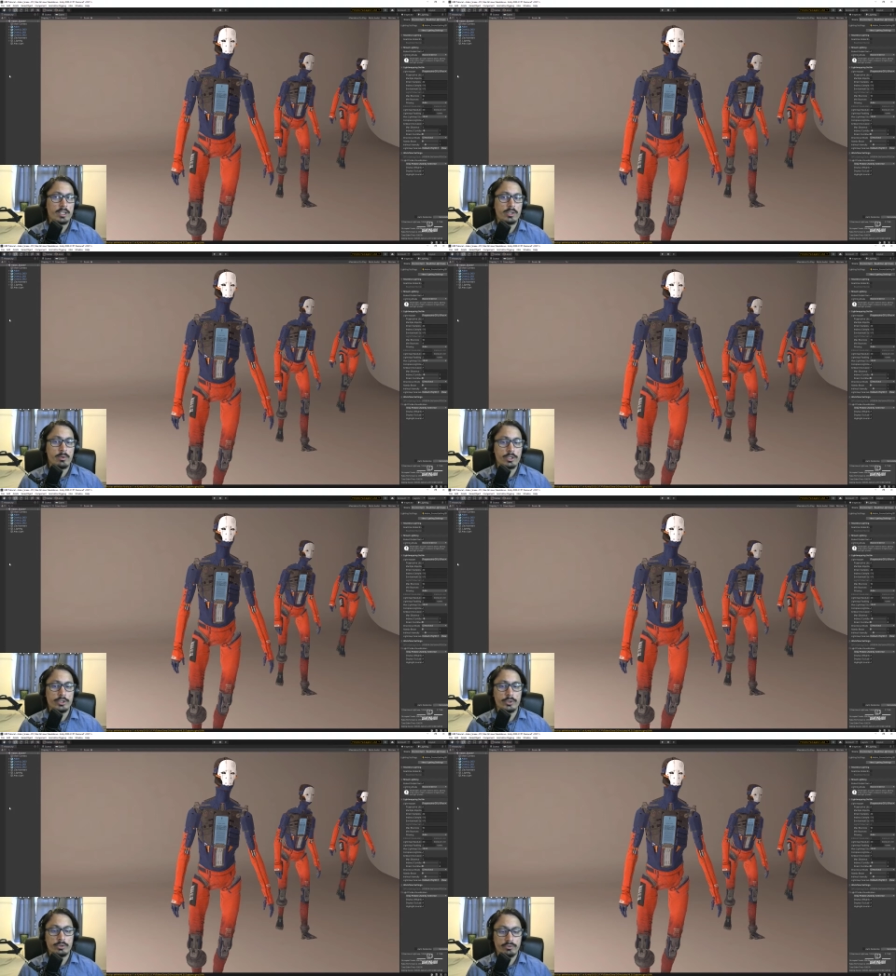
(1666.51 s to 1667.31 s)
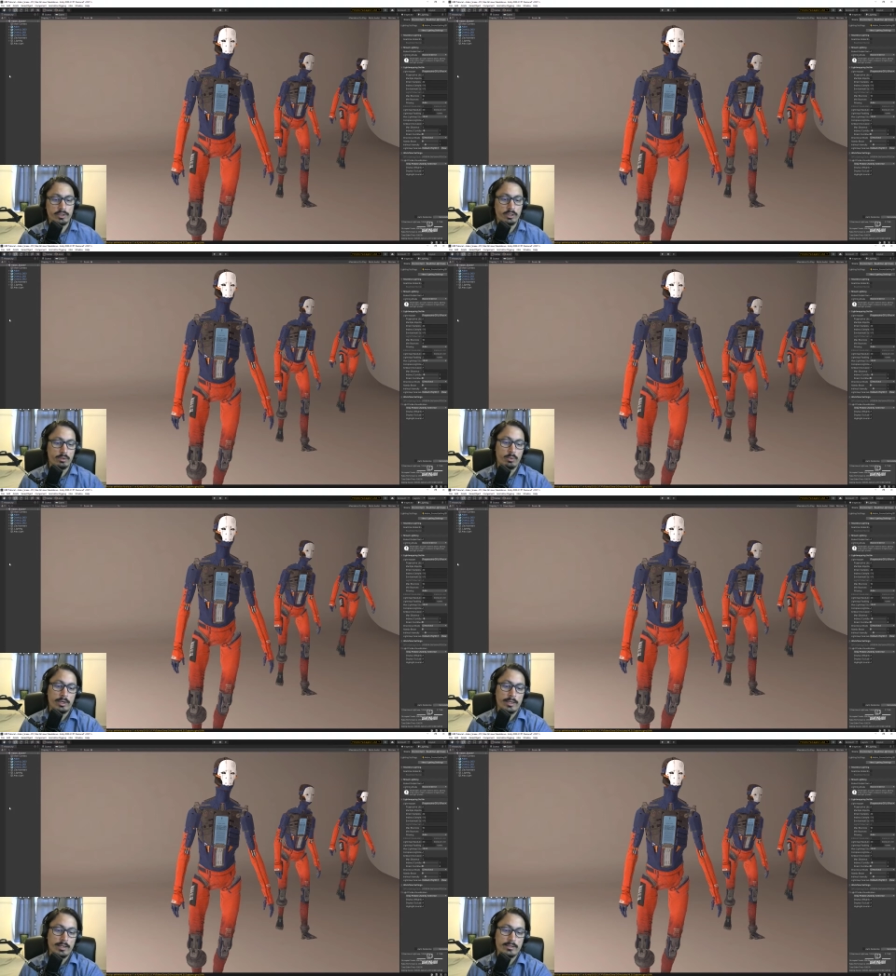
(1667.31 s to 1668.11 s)
So I want you to figure out
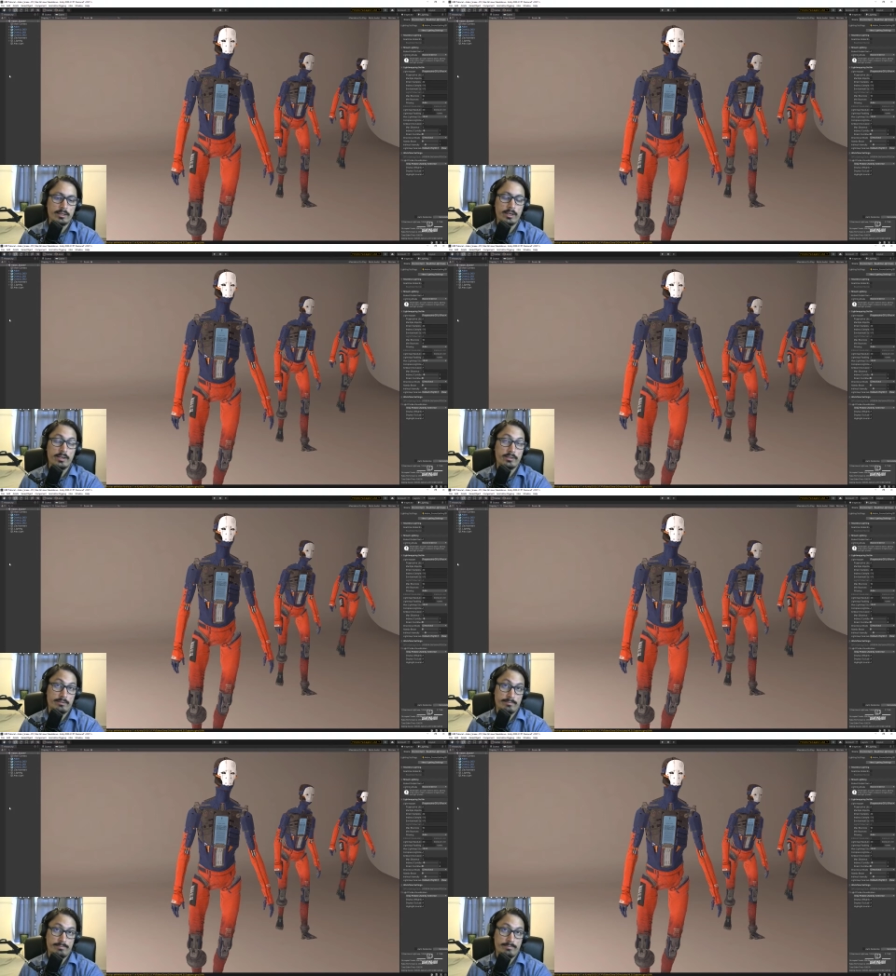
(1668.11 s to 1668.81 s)
why that is the case.